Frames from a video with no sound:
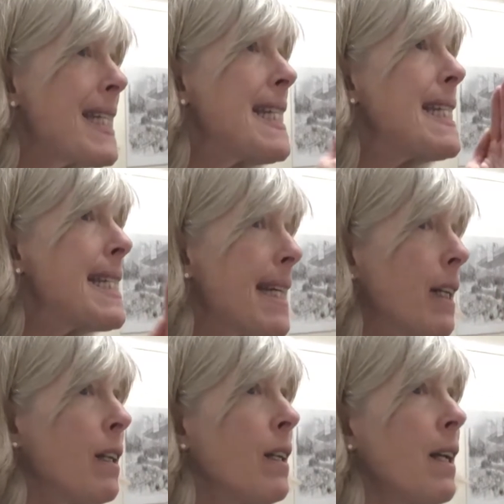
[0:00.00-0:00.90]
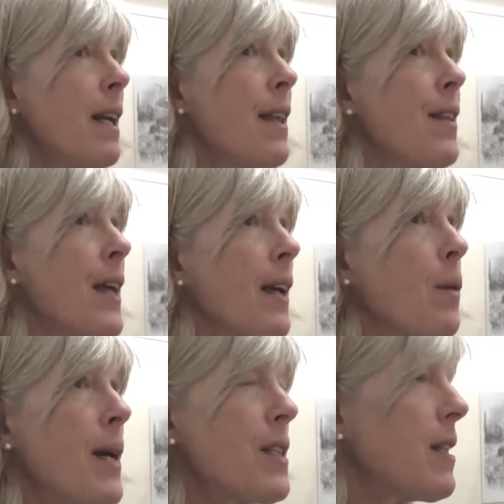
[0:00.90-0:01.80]
still, the
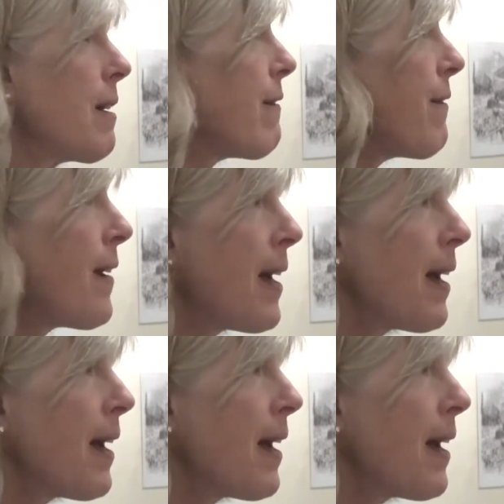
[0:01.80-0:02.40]
question of